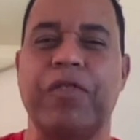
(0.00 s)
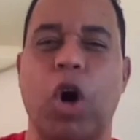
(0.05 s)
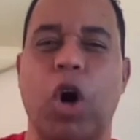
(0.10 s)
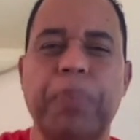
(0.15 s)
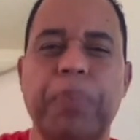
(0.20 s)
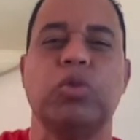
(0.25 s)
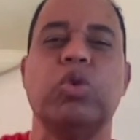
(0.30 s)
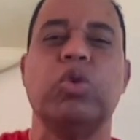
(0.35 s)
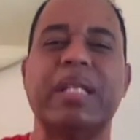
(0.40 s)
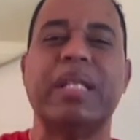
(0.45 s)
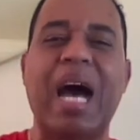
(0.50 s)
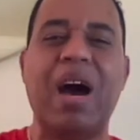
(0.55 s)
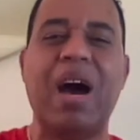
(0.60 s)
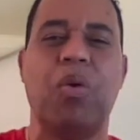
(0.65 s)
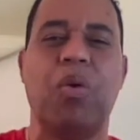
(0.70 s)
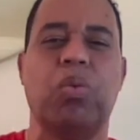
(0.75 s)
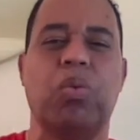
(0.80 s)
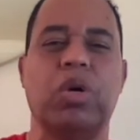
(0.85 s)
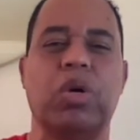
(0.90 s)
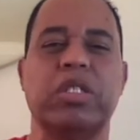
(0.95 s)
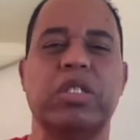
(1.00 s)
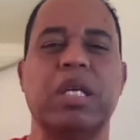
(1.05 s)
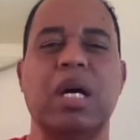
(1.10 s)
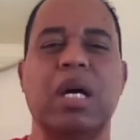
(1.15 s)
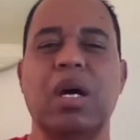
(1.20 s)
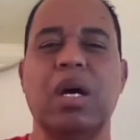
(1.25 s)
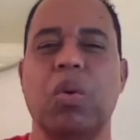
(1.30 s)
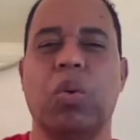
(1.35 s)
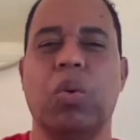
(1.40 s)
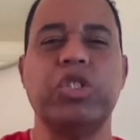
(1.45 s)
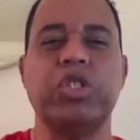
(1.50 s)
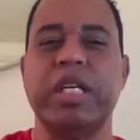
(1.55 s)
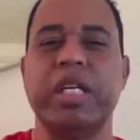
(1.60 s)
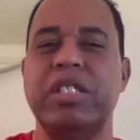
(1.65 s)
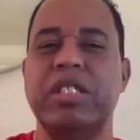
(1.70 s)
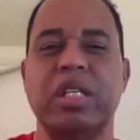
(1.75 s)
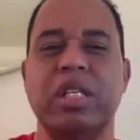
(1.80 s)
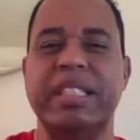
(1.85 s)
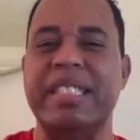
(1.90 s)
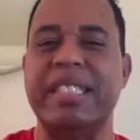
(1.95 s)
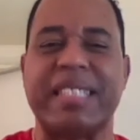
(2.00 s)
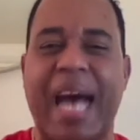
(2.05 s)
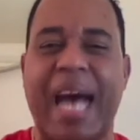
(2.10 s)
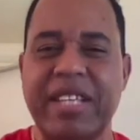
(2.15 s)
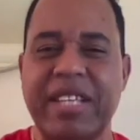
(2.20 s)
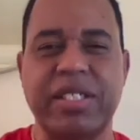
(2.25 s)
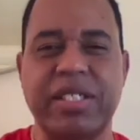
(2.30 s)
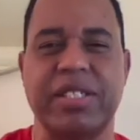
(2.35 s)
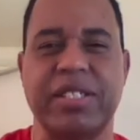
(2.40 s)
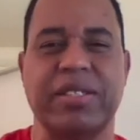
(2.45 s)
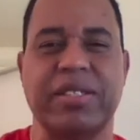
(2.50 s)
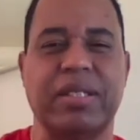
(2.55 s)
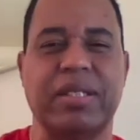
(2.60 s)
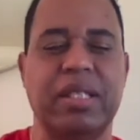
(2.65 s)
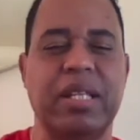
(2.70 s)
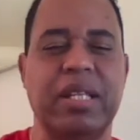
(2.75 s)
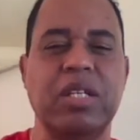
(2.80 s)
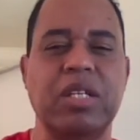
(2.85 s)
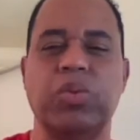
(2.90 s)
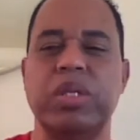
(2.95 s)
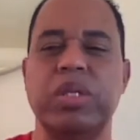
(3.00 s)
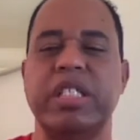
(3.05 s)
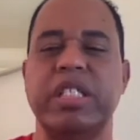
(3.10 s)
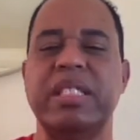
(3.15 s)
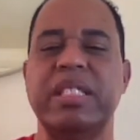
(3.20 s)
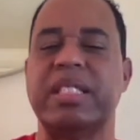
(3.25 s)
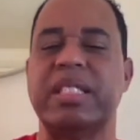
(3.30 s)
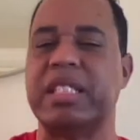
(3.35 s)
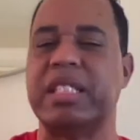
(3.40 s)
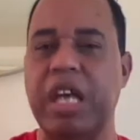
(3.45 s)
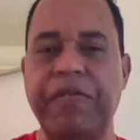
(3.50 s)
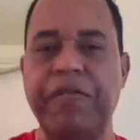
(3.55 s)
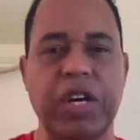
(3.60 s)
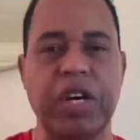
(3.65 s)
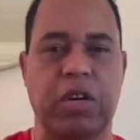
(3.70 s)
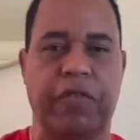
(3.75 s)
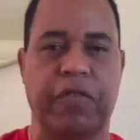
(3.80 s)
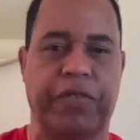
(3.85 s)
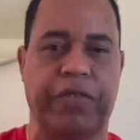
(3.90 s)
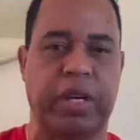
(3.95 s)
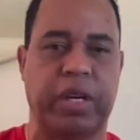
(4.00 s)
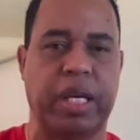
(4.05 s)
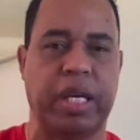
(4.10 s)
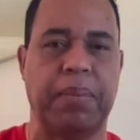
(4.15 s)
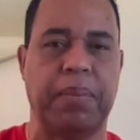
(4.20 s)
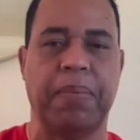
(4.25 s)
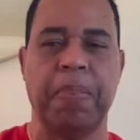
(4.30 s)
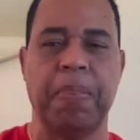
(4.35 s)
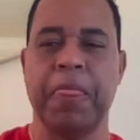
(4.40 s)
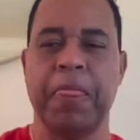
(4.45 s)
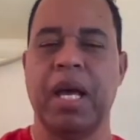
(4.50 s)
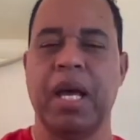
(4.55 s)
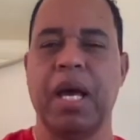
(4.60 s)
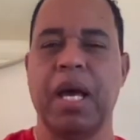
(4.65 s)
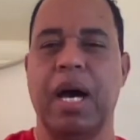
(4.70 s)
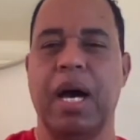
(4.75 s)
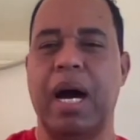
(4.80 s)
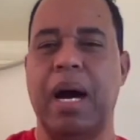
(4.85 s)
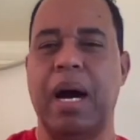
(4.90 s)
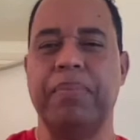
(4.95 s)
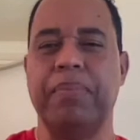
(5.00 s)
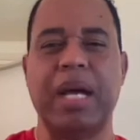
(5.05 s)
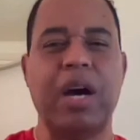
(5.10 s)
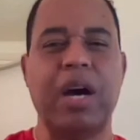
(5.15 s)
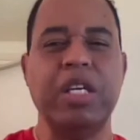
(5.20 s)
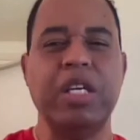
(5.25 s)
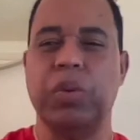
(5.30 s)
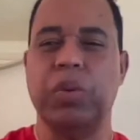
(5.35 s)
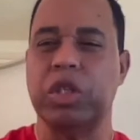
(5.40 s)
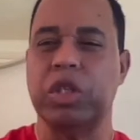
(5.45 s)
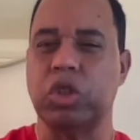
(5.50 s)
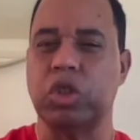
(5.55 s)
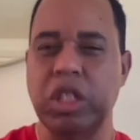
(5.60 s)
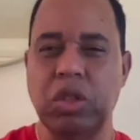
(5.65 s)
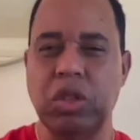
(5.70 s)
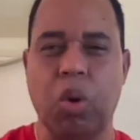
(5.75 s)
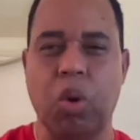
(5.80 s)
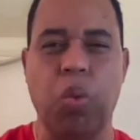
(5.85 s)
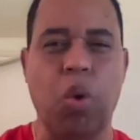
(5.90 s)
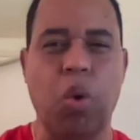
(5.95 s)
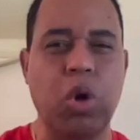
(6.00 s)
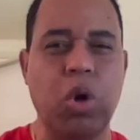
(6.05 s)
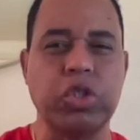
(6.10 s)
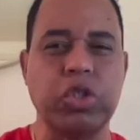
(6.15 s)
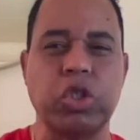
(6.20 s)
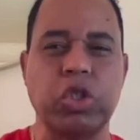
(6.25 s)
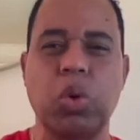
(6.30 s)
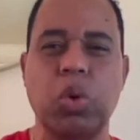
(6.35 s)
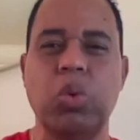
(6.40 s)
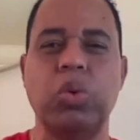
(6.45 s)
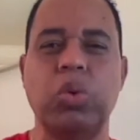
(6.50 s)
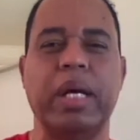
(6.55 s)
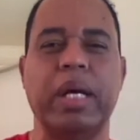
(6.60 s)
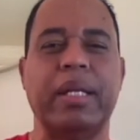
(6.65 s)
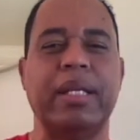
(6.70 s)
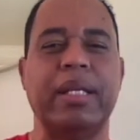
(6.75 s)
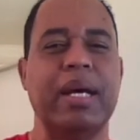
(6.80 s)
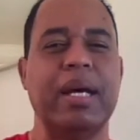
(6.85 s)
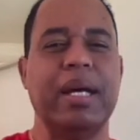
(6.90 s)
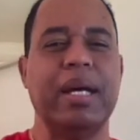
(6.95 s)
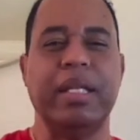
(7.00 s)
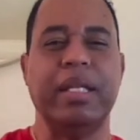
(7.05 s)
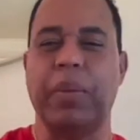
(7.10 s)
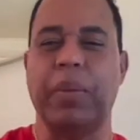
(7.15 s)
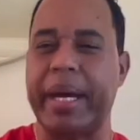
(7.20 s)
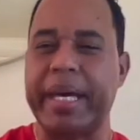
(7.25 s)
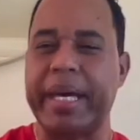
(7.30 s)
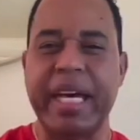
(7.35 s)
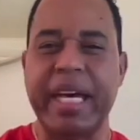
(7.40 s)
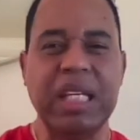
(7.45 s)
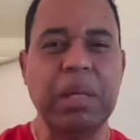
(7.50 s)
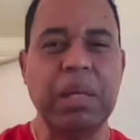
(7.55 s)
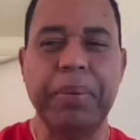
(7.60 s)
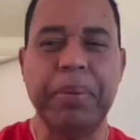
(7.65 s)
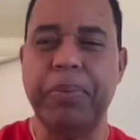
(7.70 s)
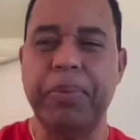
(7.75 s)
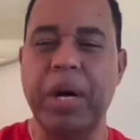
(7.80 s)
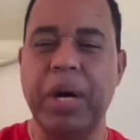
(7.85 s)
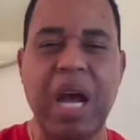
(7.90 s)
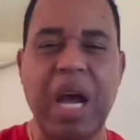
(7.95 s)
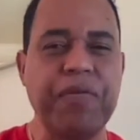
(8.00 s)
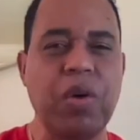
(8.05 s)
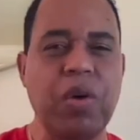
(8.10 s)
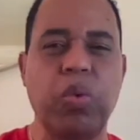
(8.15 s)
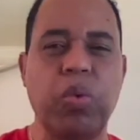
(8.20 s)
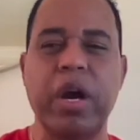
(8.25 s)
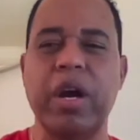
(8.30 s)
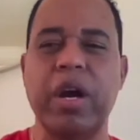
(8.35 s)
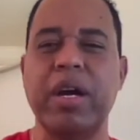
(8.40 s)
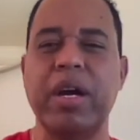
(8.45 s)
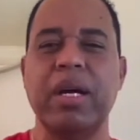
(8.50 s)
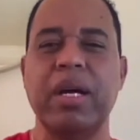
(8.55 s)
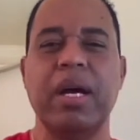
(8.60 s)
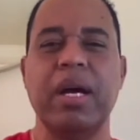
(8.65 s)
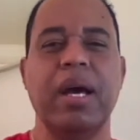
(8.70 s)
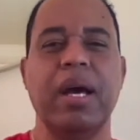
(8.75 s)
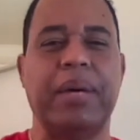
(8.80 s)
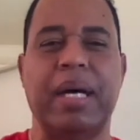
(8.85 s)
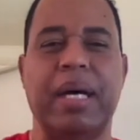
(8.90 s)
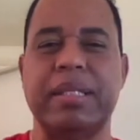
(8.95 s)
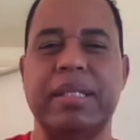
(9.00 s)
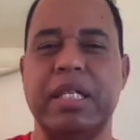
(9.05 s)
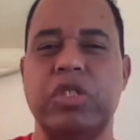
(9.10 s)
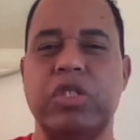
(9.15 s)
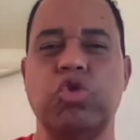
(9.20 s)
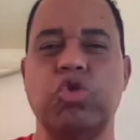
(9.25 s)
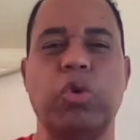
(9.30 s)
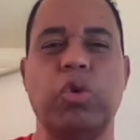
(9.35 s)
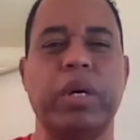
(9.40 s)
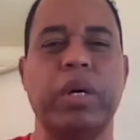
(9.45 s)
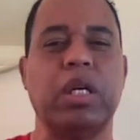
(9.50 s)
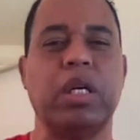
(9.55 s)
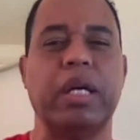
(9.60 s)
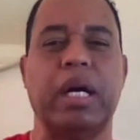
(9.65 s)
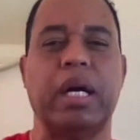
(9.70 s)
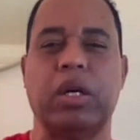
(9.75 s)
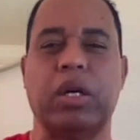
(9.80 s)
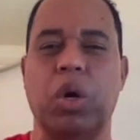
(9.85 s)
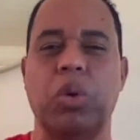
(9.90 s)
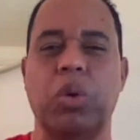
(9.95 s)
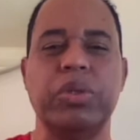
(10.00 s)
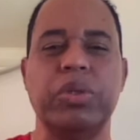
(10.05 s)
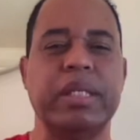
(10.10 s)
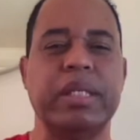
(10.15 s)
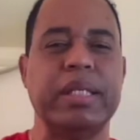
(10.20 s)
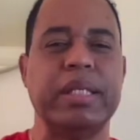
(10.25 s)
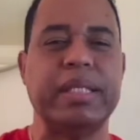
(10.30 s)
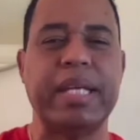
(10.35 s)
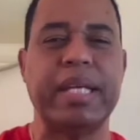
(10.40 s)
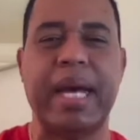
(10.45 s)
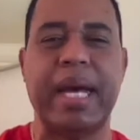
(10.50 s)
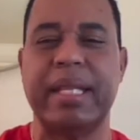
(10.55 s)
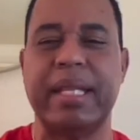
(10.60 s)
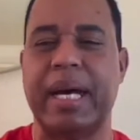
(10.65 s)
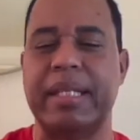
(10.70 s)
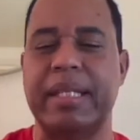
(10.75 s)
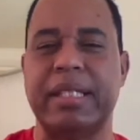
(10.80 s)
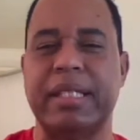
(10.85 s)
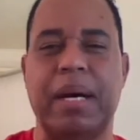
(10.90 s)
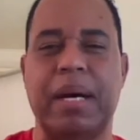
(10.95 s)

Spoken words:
up to now was just a disaster. Things were just difficult for him. Now he was in a war zone and they were killing people everywhere. As the story goes, he said that